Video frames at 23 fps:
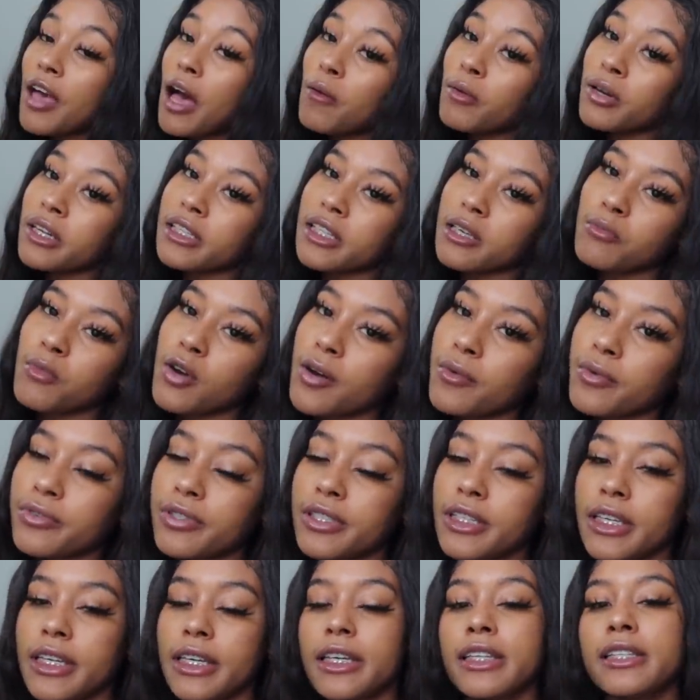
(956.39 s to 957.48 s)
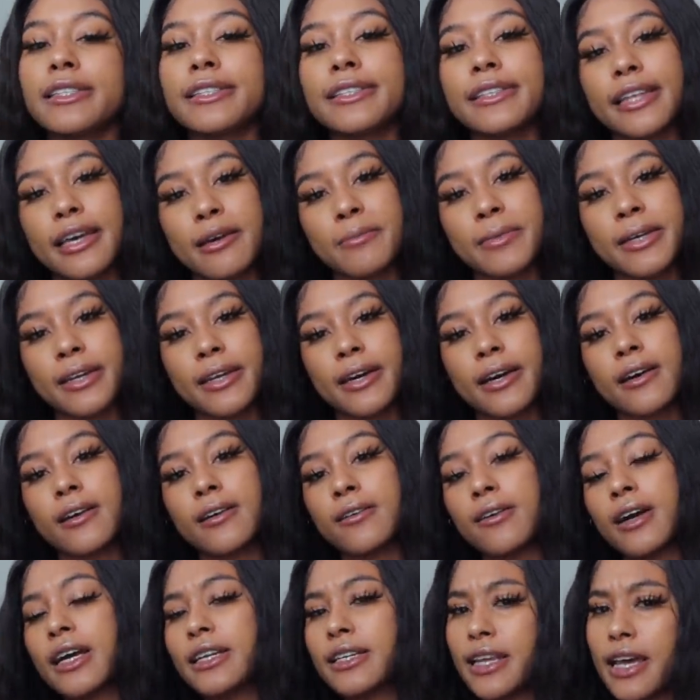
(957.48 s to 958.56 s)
y'all want to see more routines, let me know